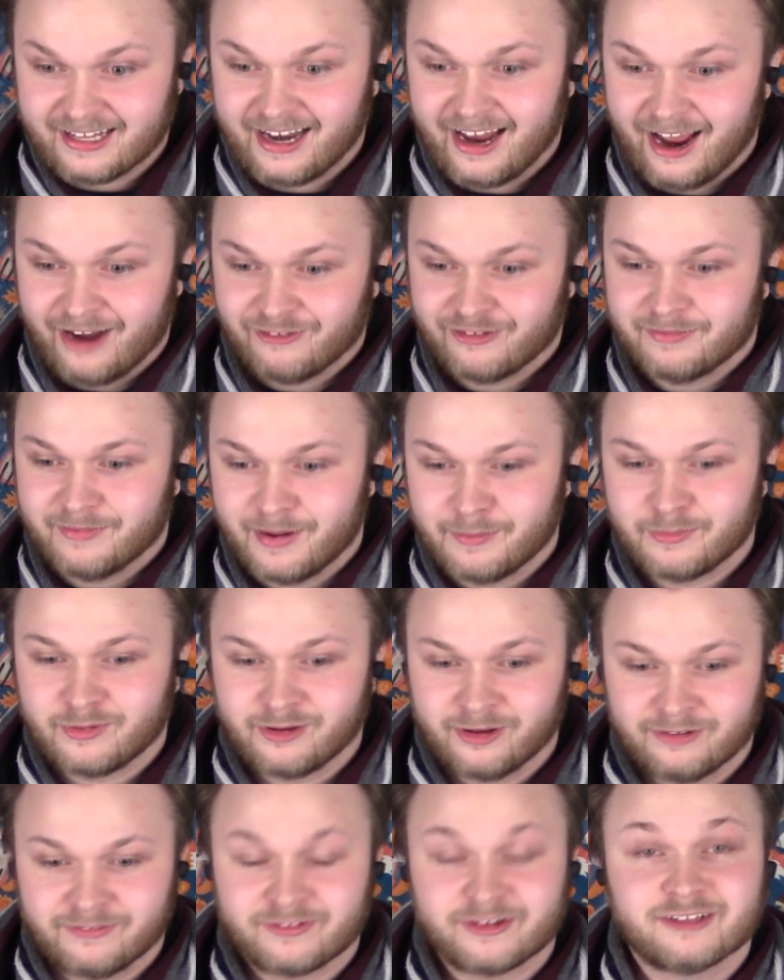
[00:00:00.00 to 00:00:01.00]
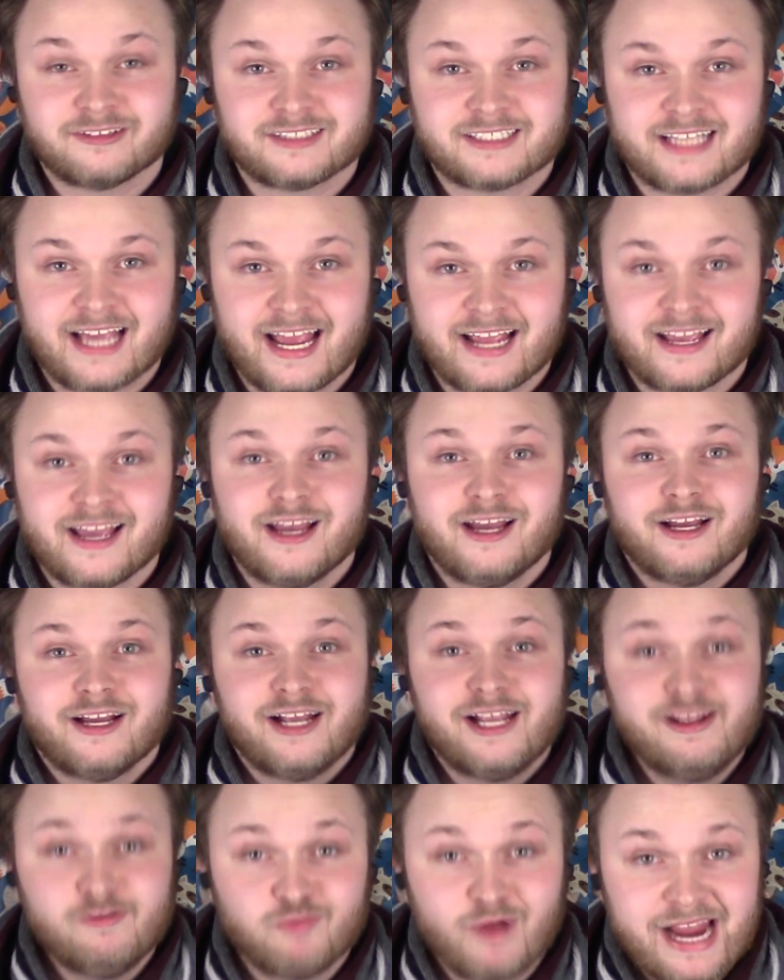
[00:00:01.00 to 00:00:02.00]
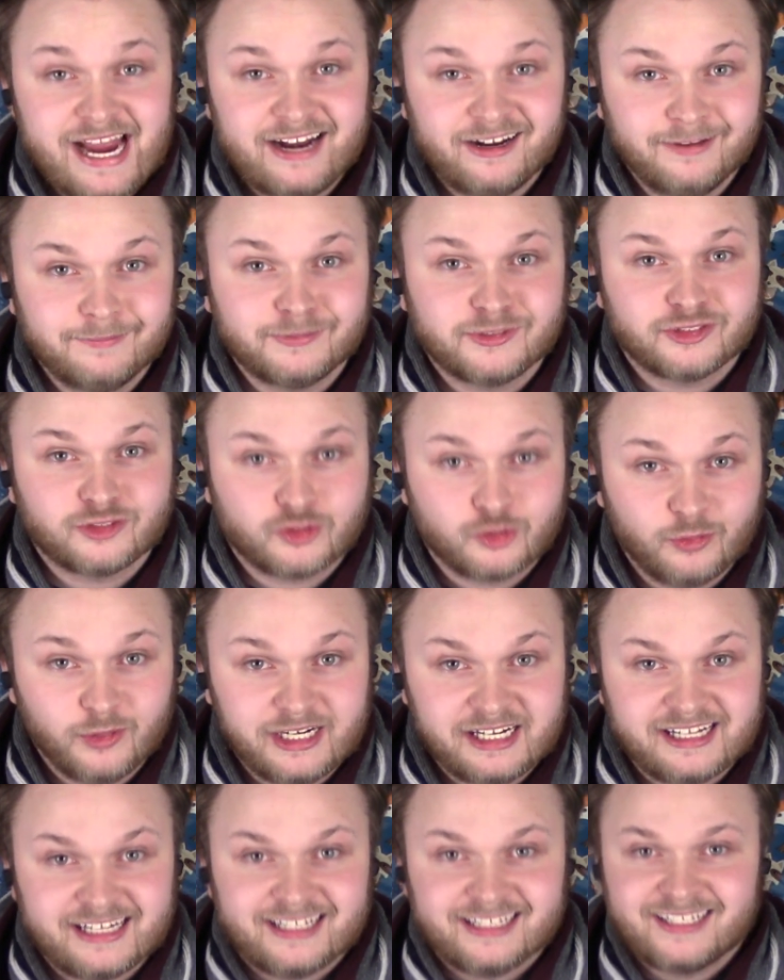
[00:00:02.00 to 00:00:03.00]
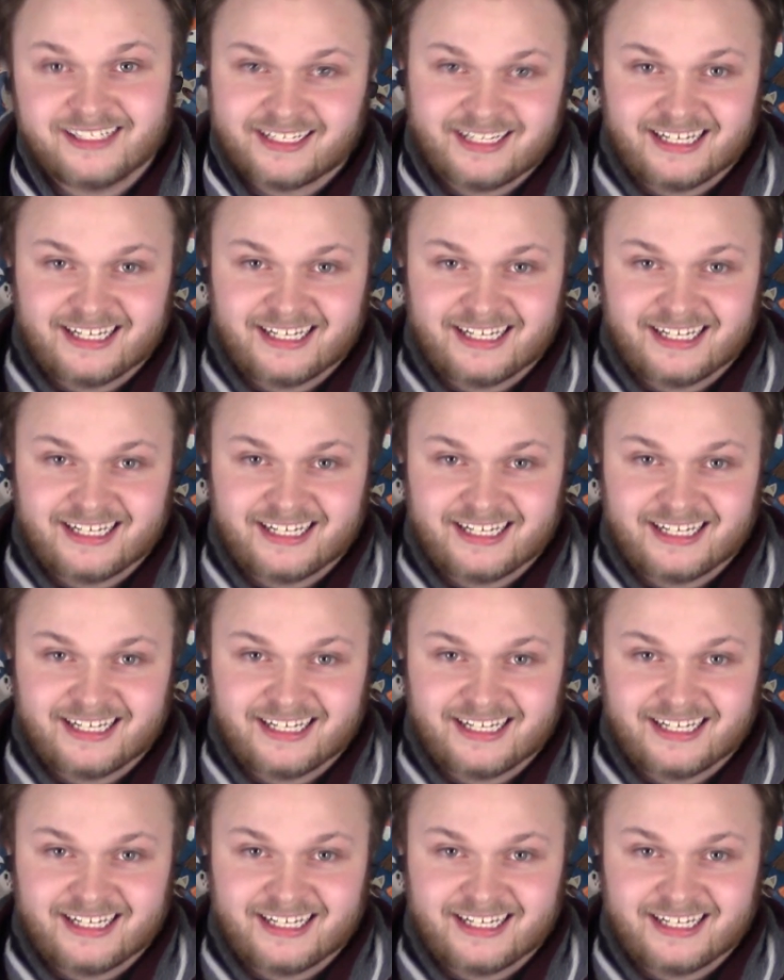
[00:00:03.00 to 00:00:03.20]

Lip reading: then I remember Levert saying, he ran up the tree.